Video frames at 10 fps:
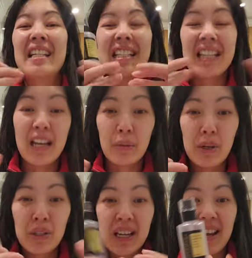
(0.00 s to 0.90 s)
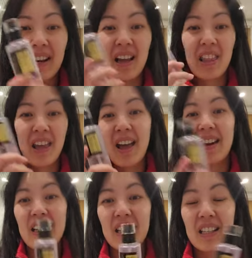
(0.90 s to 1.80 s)
snail mucin,
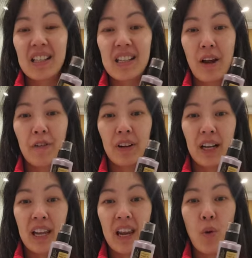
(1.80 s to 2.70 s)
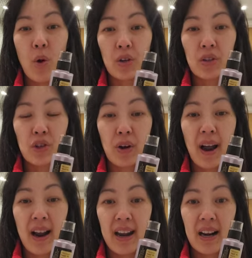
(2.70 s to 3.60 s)
then this is definitely one to
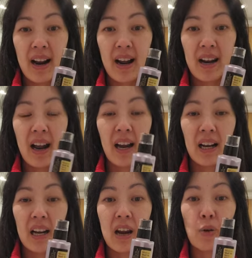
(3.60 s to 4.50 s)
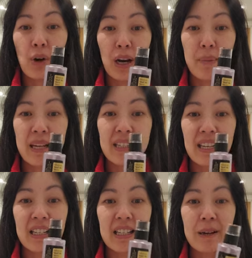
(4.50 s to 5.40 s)
try, and I highly recommend
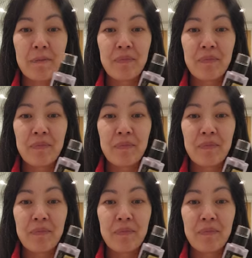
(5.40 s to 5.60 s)
it.